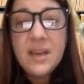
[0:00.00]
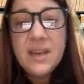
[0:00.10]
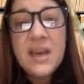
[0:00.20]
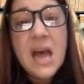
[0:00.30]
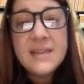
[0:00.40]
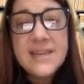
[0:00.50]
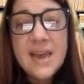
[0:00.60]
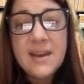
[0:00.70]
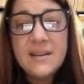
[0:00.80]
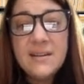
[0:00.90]

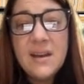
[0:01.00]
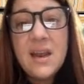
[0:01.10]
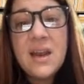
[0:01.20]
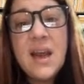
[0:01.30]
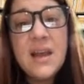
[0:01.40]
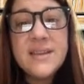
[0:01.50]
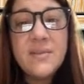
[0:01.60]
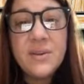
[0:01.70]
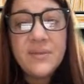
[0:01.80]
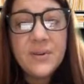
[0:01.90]
Content.
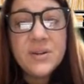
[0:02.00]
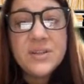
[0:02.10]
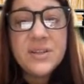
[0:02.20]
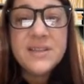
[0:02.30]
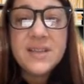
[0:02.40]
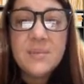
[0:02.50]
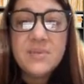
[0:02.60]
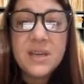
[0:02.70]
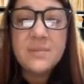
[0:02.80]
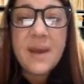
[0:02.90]
Content refers to the
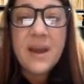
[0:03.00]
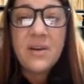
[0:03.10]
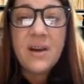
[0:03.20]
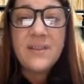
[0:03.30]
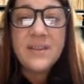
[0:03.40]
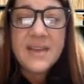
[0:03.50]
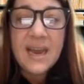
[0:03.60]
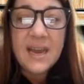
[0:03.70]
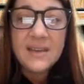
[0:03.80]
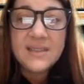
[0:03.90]
subject matter of the
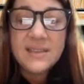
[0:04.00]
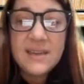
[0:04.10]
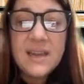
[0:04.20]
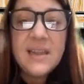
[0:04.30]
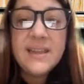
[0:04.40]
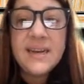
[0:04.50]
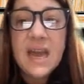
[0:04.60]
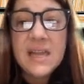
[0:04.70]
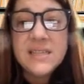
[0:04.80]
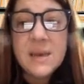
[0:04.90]
text. The
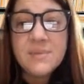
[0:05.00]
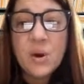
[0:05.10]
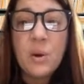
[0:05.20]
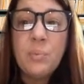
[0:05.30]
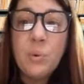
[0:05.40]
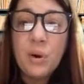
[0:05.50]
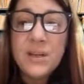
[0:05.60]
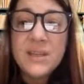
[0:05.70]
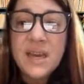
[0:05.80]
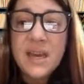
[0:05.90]
concepts are
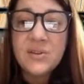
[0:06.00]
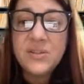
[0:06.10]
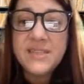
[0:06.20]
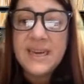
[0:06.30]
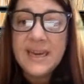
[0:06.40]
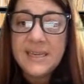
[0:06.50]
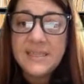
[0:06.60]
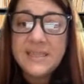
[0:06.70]
important to understand.